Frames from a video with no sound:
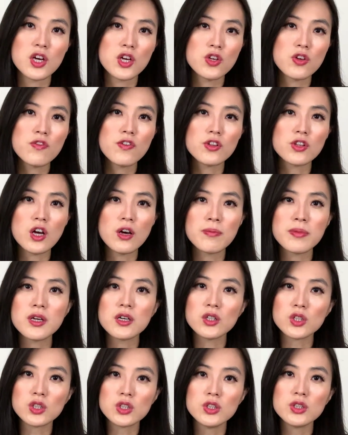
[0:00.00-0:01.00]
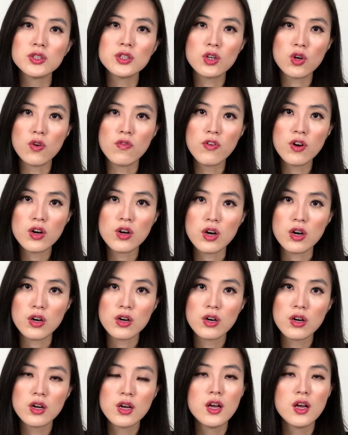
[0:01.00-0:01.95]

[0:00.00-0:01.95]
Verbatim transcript: you will not be a good coworker.